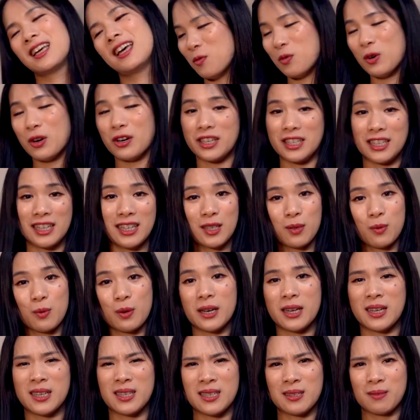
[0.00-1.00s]
whereas this
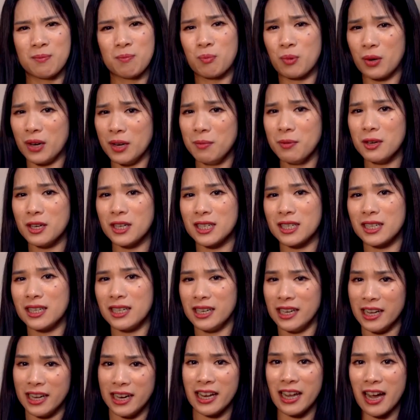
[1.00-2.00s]
one is pretty much
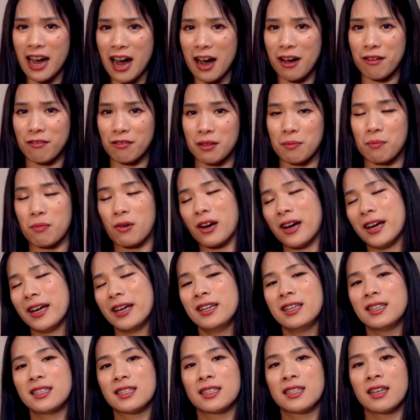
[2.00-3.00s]
nearly half the
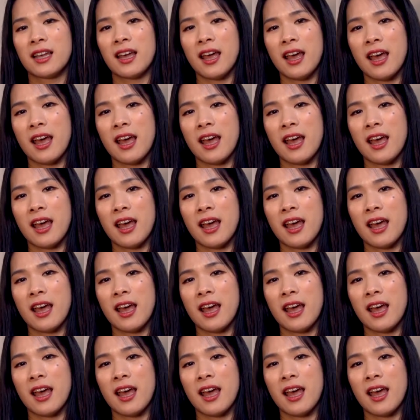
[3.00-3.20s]
price,